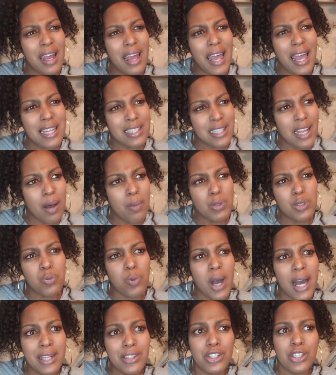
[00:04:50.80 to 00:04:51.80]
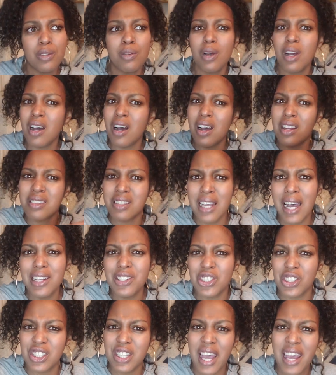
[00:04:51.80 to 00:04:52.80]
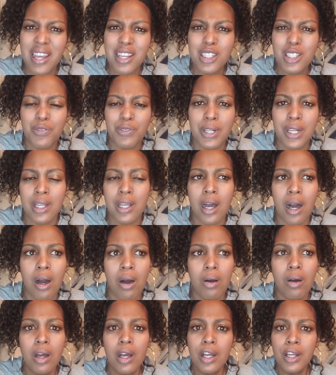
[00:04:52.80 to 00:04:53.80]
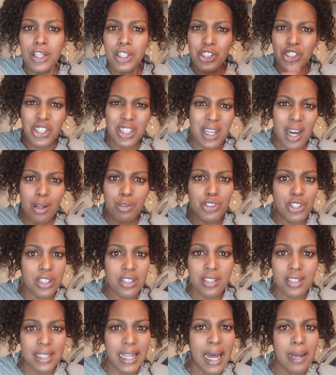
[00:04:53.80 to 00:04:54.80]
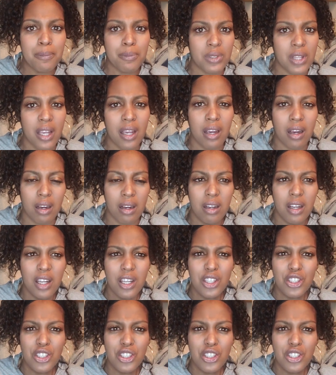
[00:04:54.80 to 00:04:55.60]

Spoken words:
as I was watching Tasha K's video, she don't just stop there.